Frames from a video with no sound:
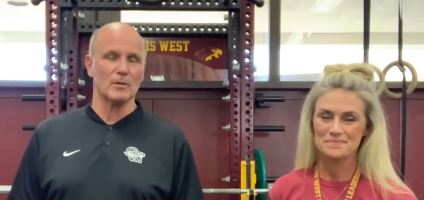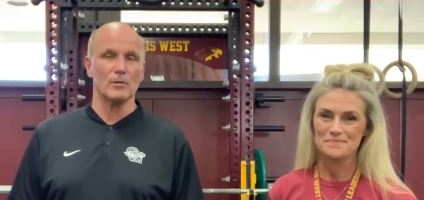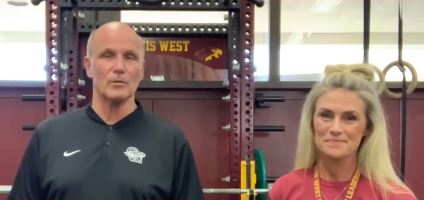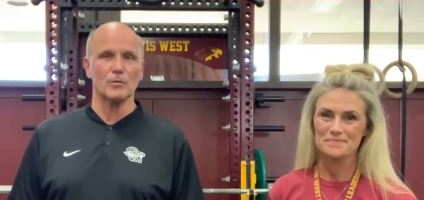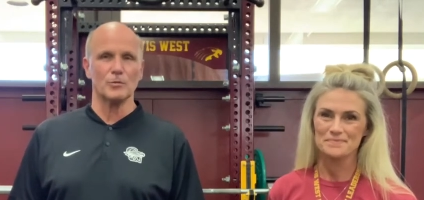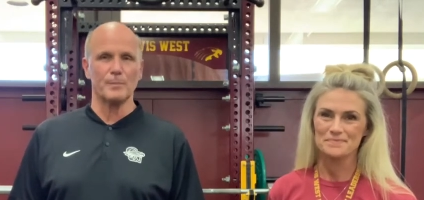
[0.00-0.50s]

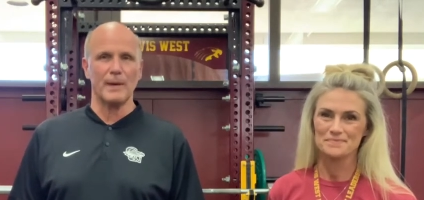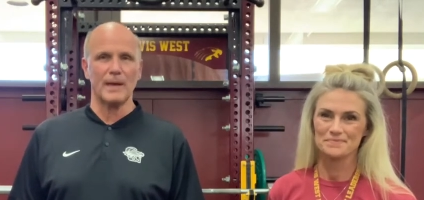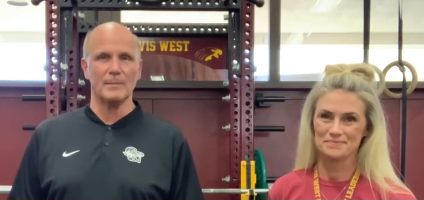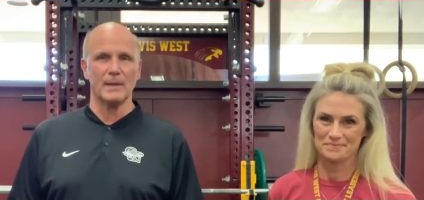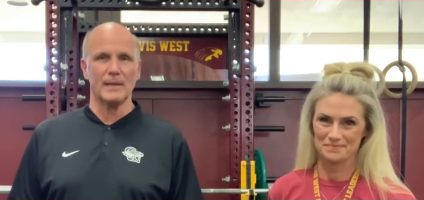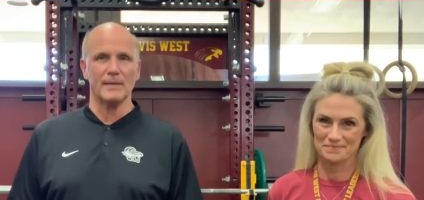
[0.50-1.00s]
Speaker 1: girls
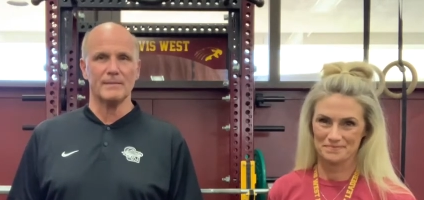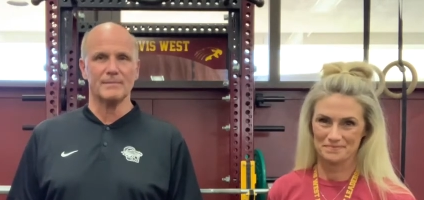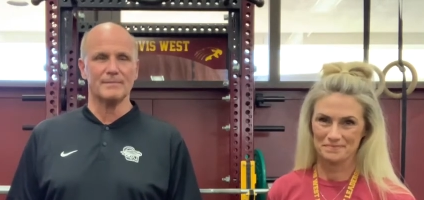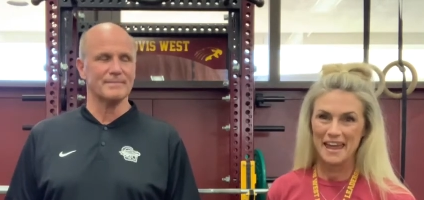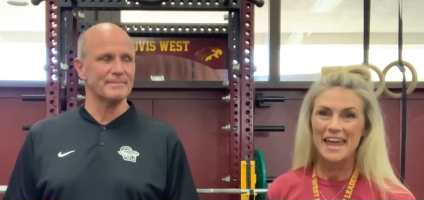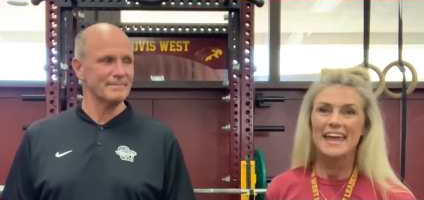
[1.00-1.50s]
badminton.
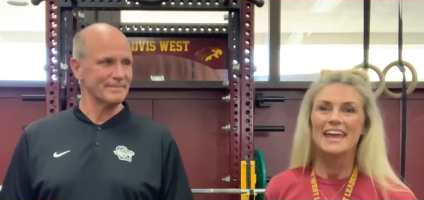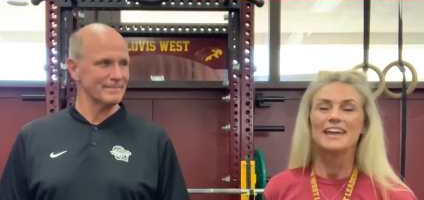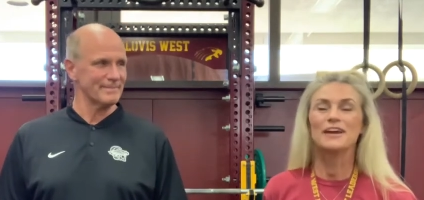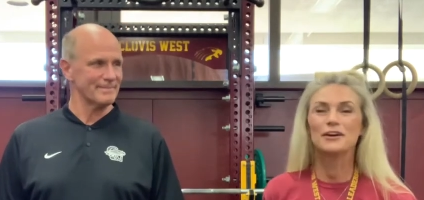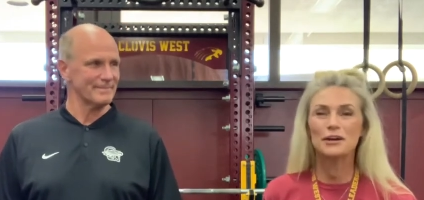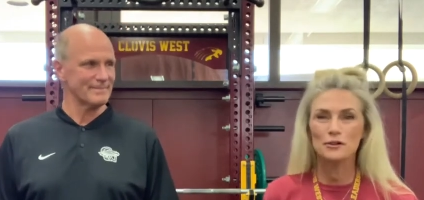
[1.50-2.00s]

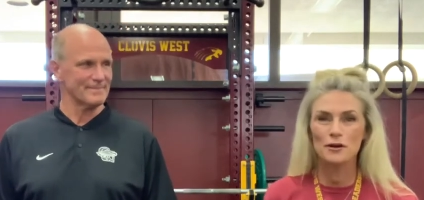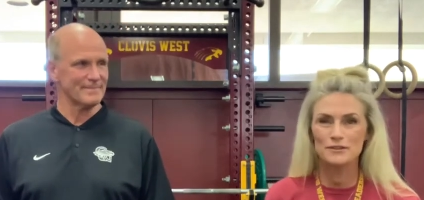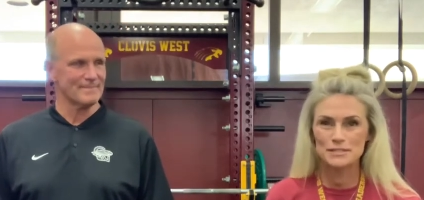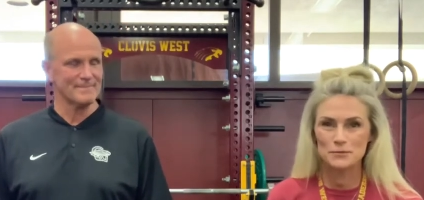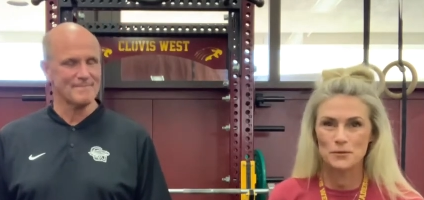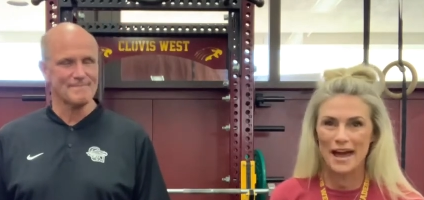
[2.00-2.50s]
Speaker 2: Here at
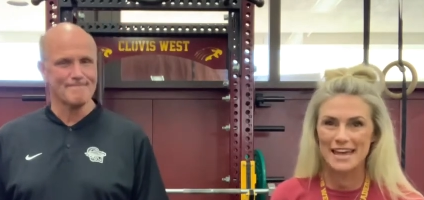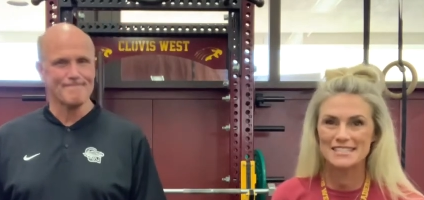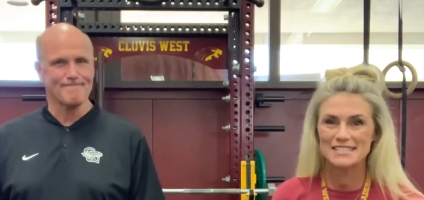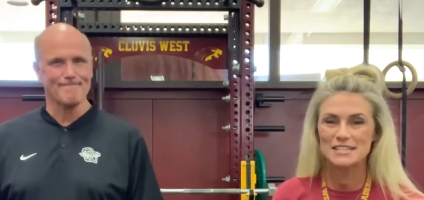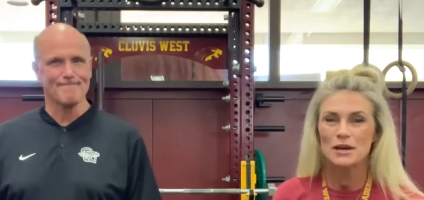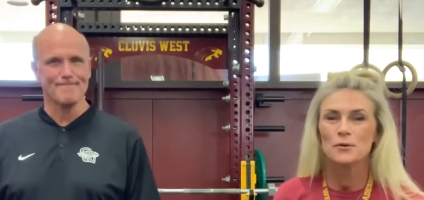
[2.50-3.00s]
Clovis
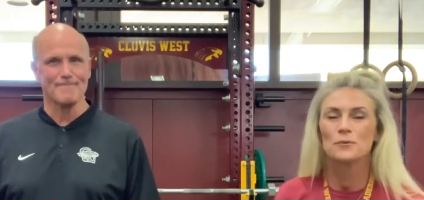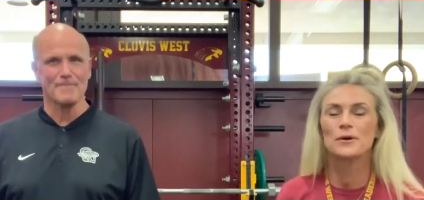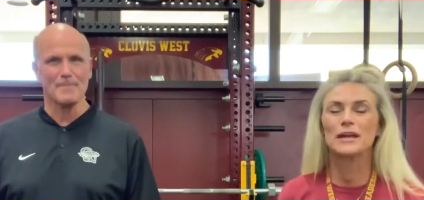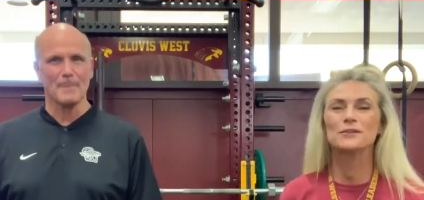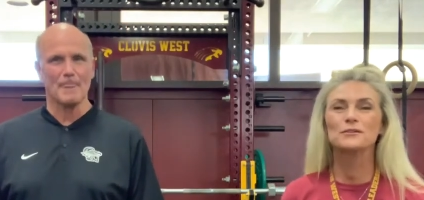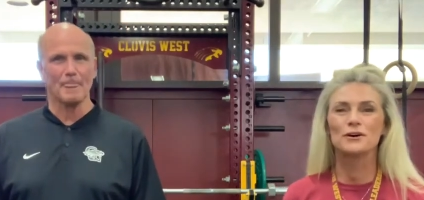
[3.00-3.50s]
West,
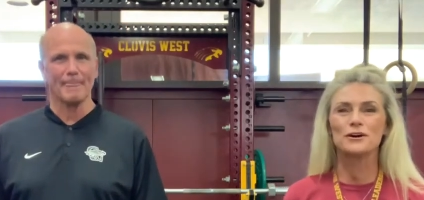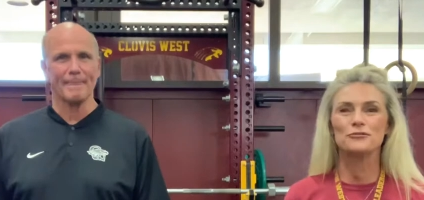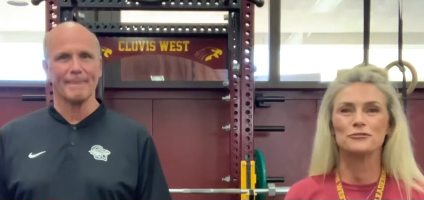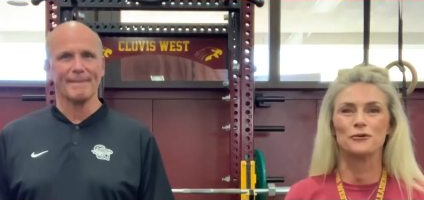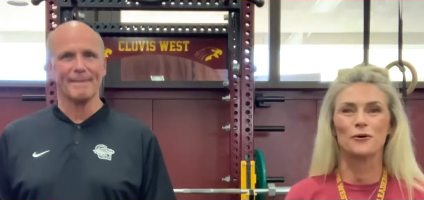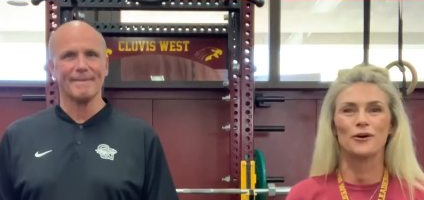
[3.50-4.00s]
we look
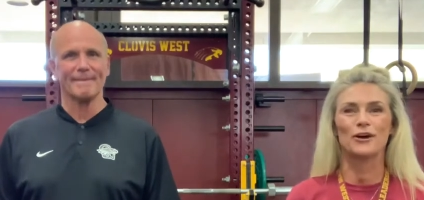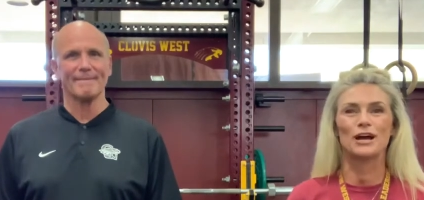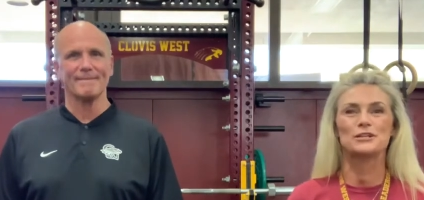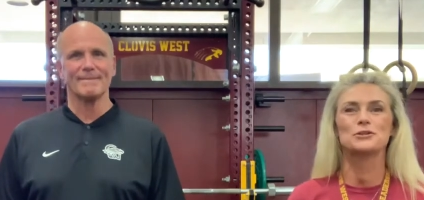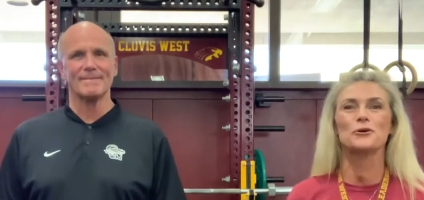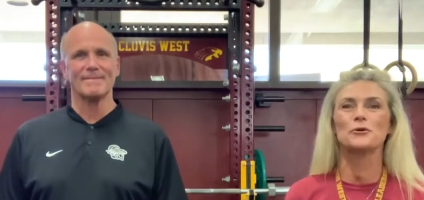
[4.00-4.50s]
for
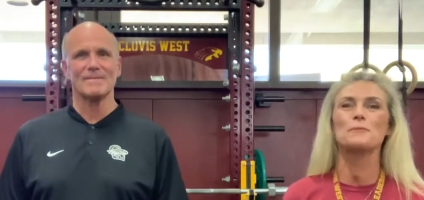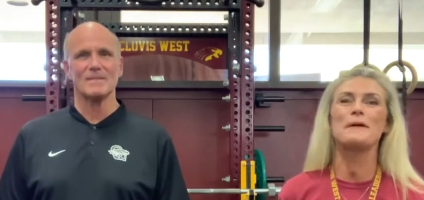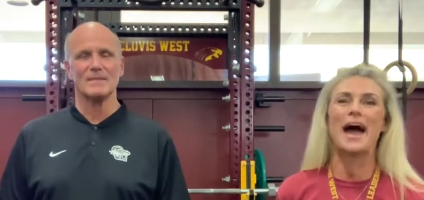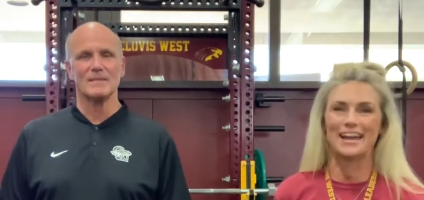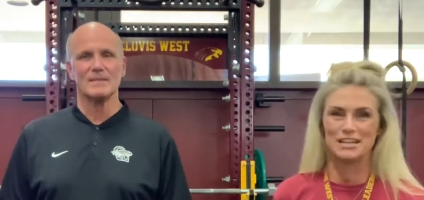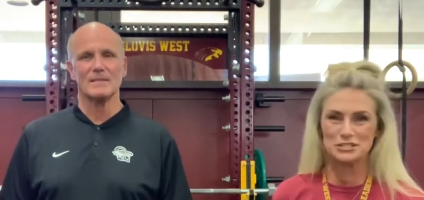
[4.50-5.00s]
a total
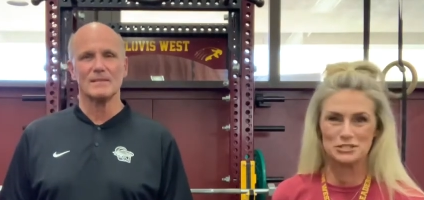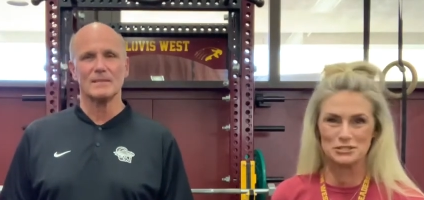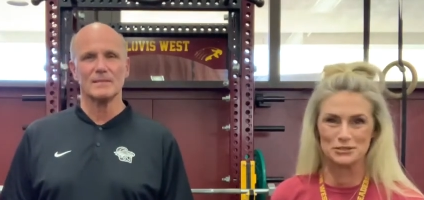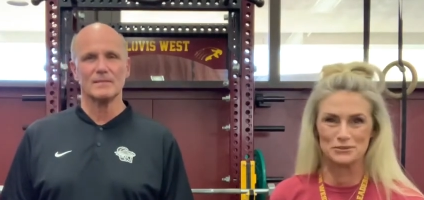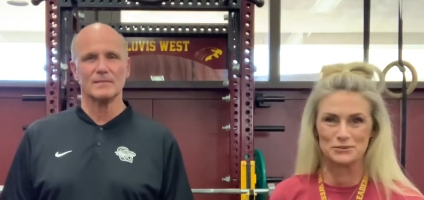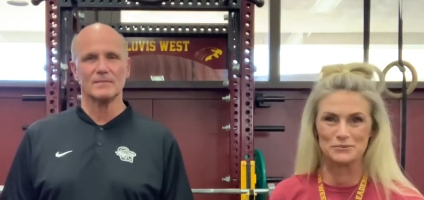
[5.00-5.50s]
package
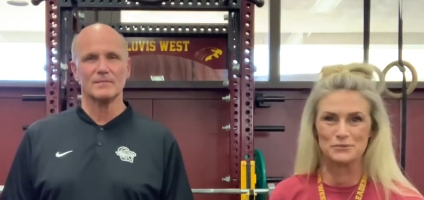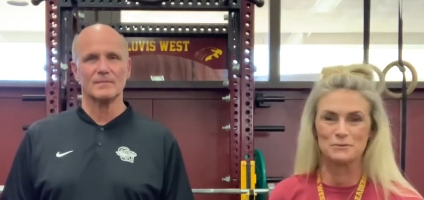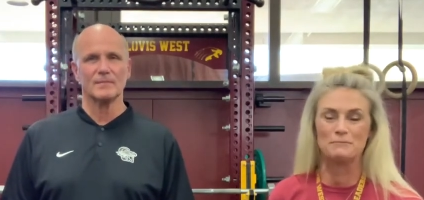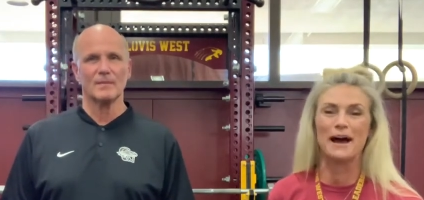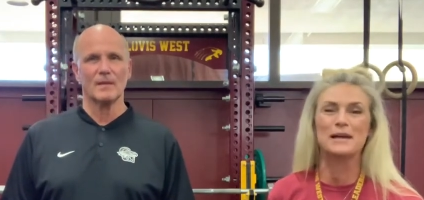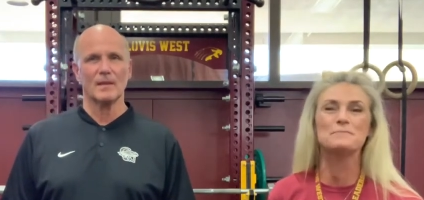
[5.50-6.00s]
student with
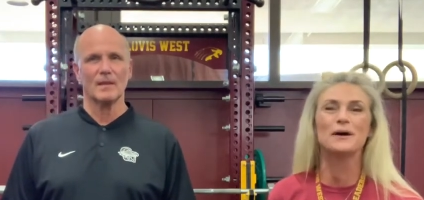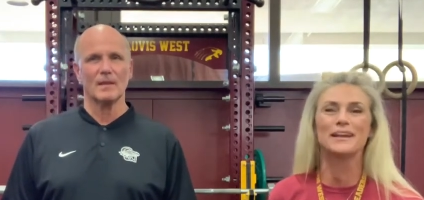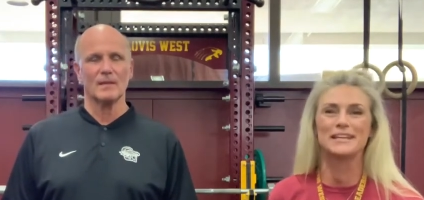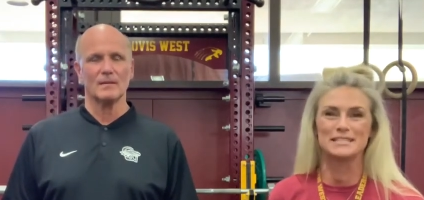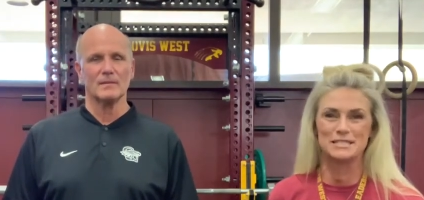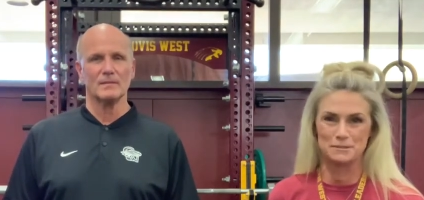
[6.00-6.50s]
mind,
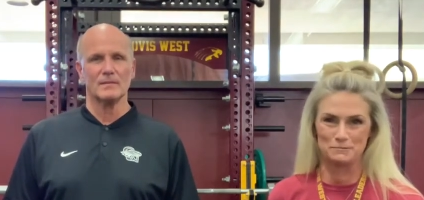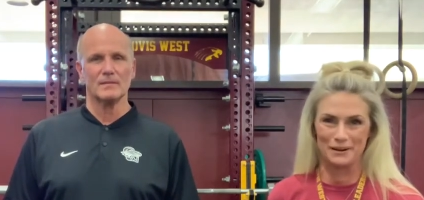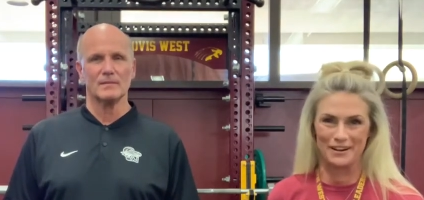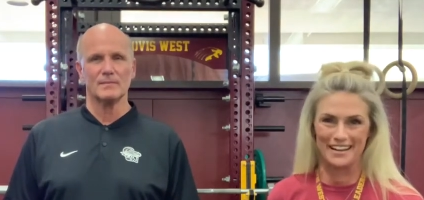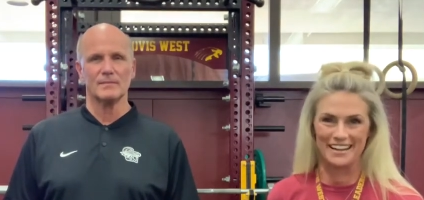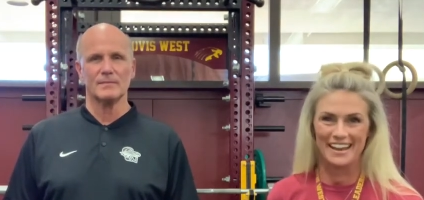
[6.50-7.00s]
body, and
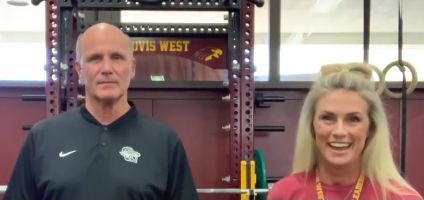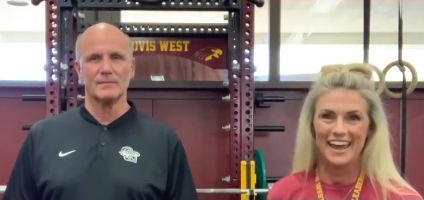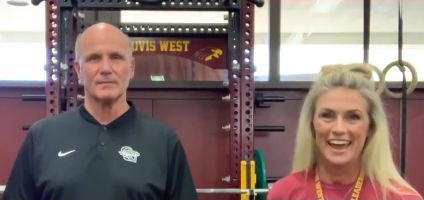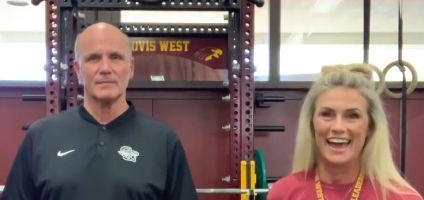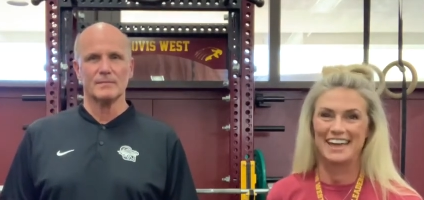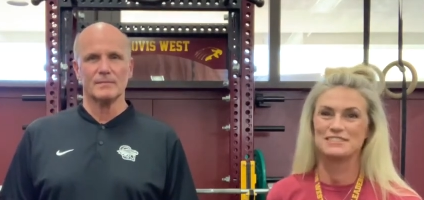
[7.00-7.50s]
spirit
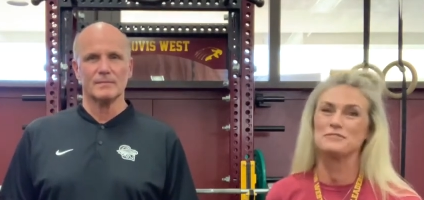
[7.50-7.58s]
at the